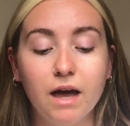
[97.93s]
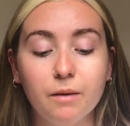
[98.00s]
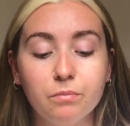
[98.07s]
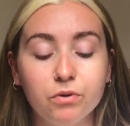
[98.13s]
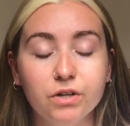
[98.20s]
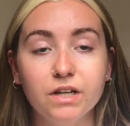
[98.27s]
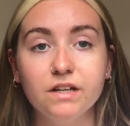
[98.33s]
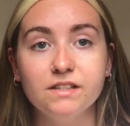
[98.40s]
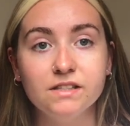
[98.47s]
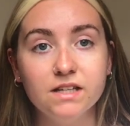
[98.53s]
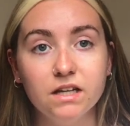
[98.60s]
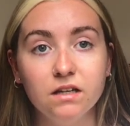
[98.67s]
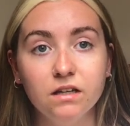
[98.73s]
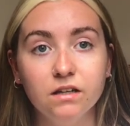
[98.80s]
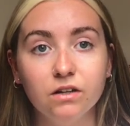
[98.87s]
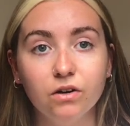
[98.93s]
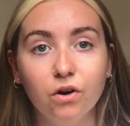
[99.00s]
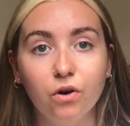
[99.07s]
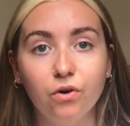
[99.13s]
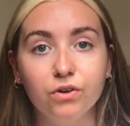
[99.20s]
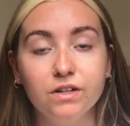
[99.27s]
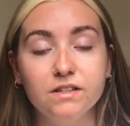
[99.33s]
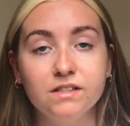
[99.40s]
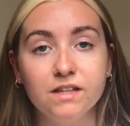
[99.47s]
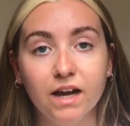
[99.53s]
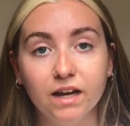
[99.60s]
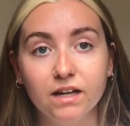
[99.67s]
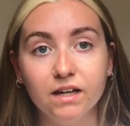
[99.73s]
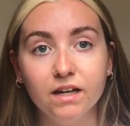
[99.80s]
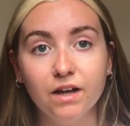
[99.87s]
putting his knee on his
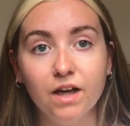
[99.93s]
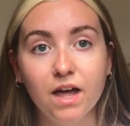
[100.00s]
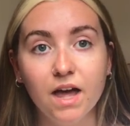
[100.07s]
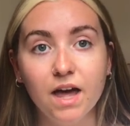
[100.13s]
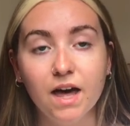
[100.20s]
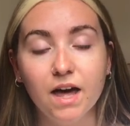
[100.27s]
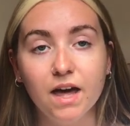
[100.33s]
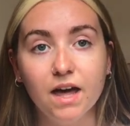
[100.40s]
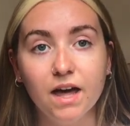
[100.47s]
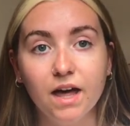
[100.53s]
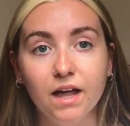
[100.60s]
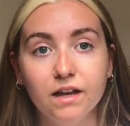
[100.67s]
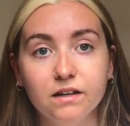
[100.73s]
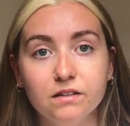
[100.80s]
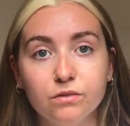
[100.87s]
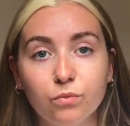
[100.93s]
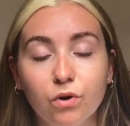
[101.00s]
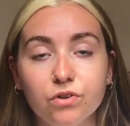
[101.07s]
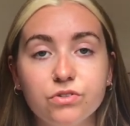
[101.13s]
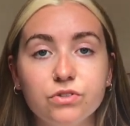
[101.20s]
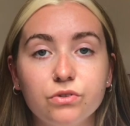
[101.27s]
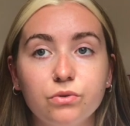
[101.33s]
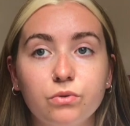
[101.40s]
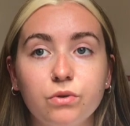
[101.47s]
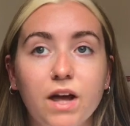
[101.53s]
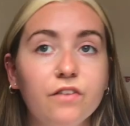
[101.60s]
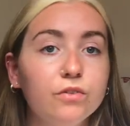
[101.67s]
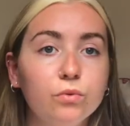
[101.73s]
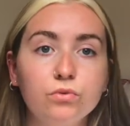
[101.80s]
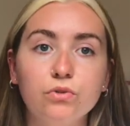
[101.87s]
neck. And so
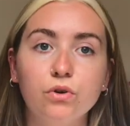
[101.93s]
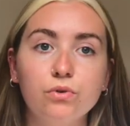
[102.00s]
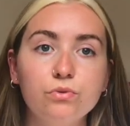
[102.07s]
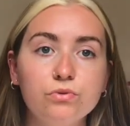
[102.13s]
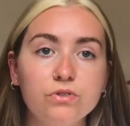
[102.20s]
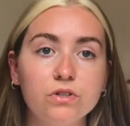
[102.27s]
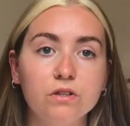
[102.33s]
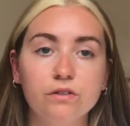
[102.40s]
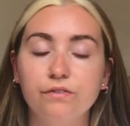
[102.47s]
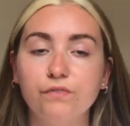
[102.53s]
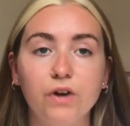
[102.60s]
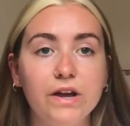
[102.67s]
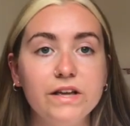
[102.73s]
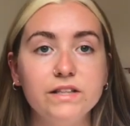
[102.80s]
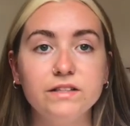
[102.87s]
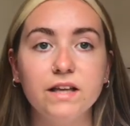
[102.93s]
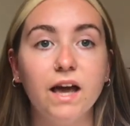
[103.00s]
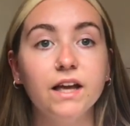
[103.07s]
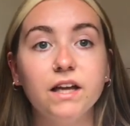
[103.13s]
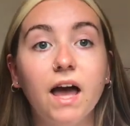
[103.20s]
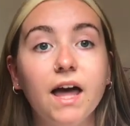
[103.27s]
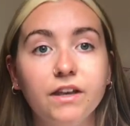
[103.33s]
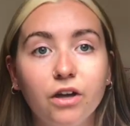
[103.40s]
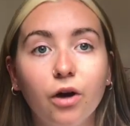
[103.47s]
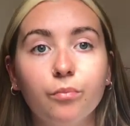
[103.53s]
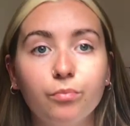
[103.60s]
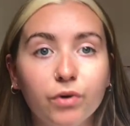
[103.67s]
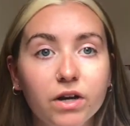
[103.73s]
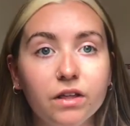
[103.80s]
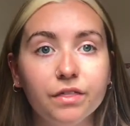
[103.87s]
everyone knows the phrase, "I cannot
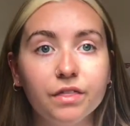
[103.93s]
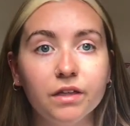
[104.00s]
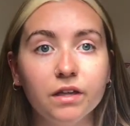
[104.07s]
breathe."